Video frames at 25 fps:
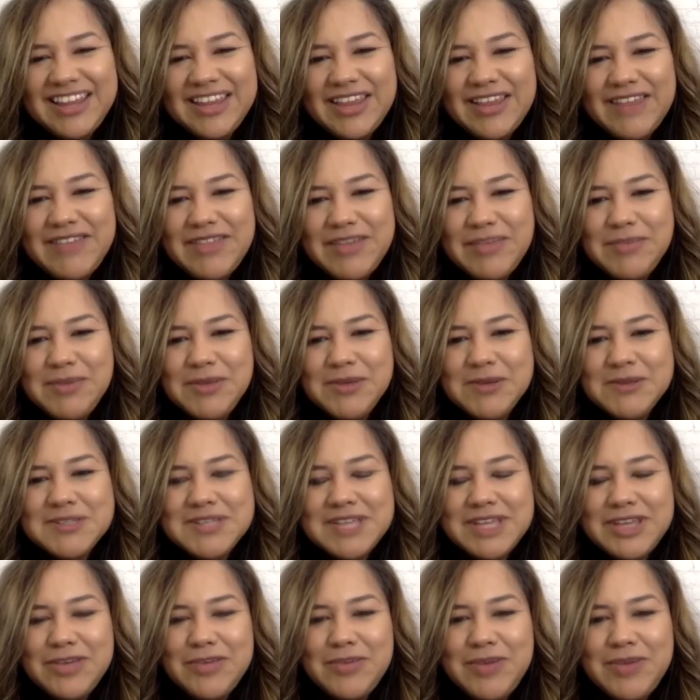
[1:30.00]
love the meals that
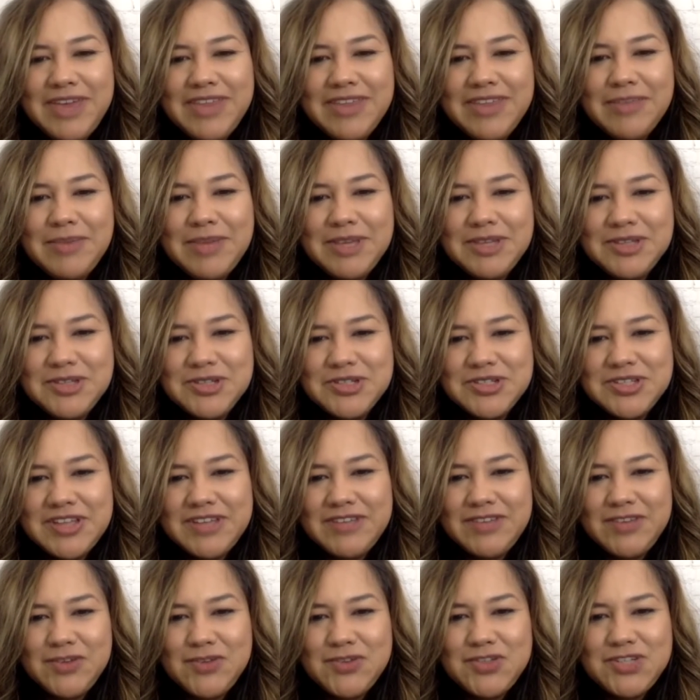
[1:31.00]
you make, the pictures that
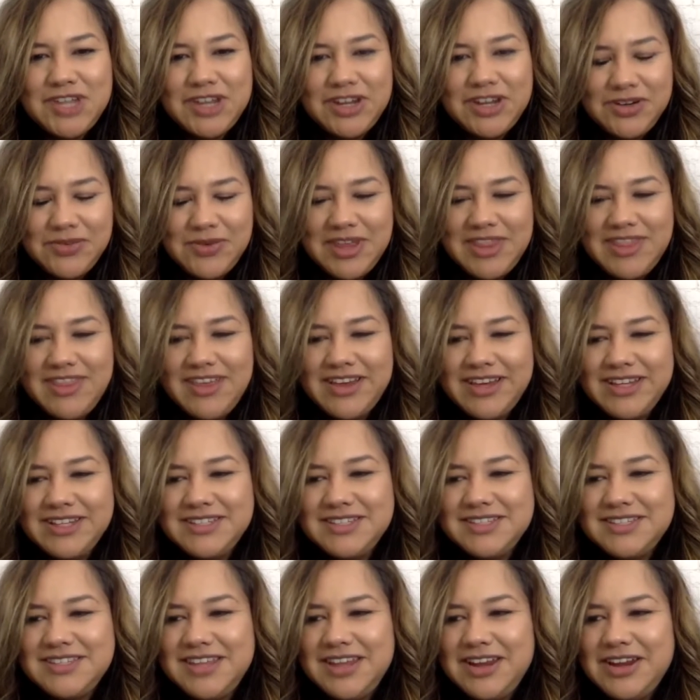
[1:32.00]
you've shared with us.
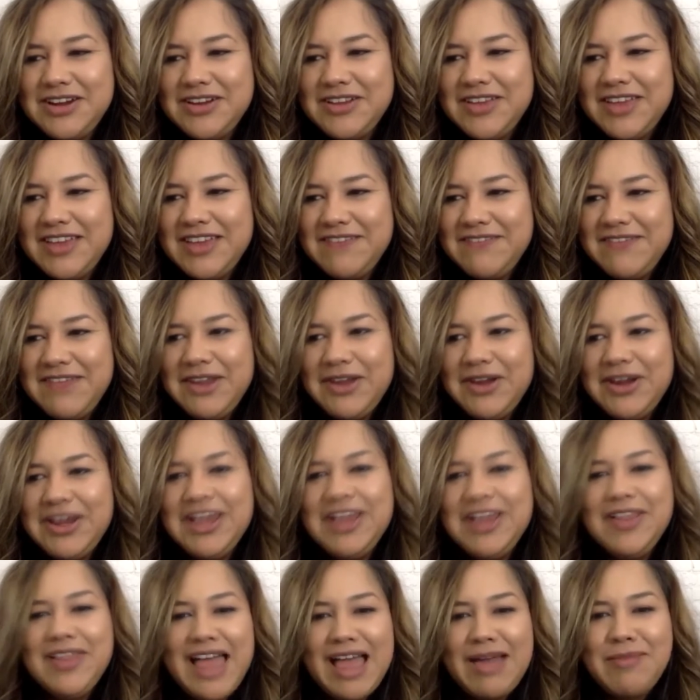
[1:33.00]
They're like very
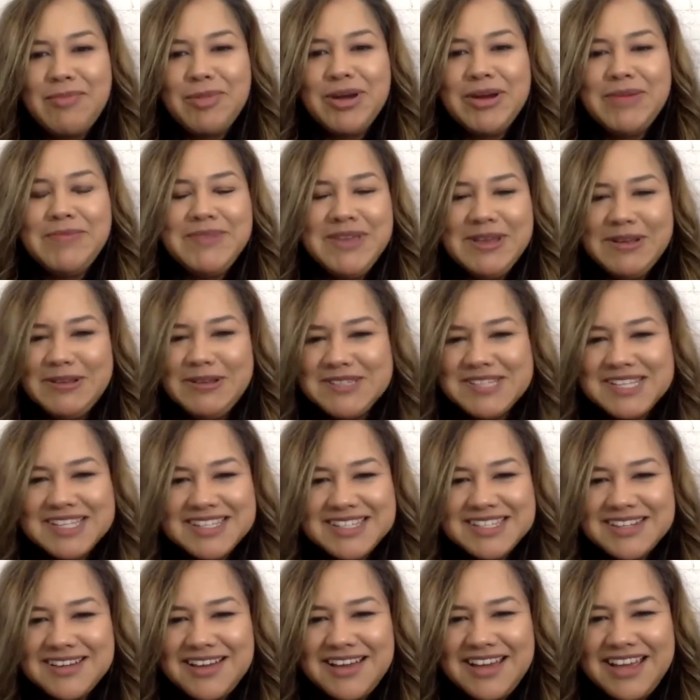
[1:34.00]
elaborate meals.
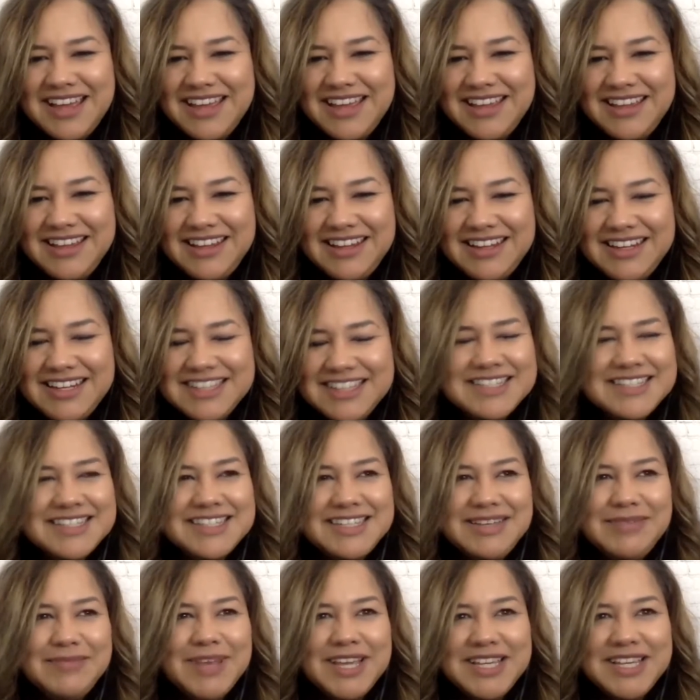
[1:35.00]
It doesn't
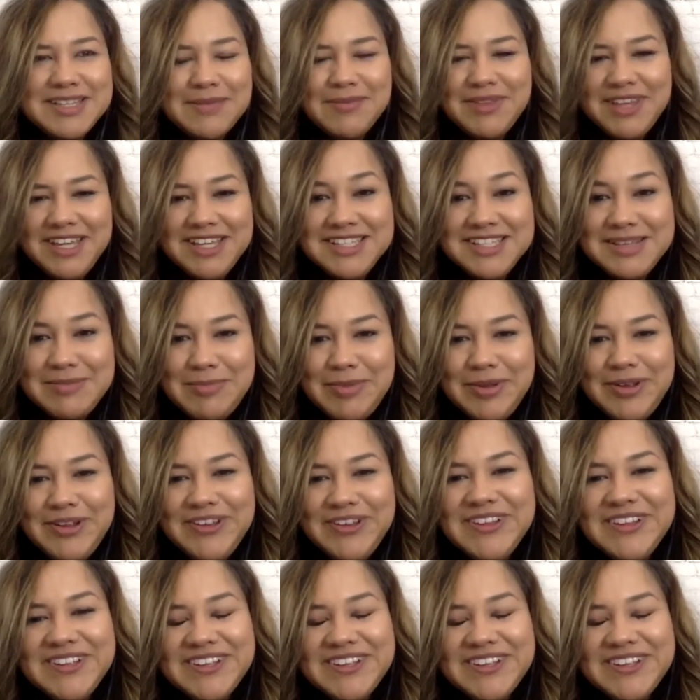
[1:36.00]
seem like something simple.